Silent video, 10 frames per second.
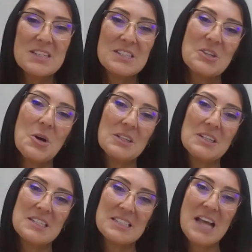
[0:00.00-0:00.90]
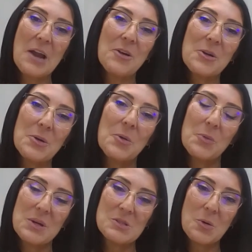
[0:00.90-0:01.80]
It's called a Desired
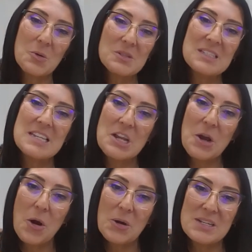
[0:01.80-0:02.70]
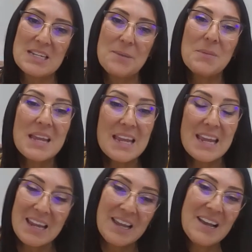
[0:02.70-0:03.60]
Results DRDP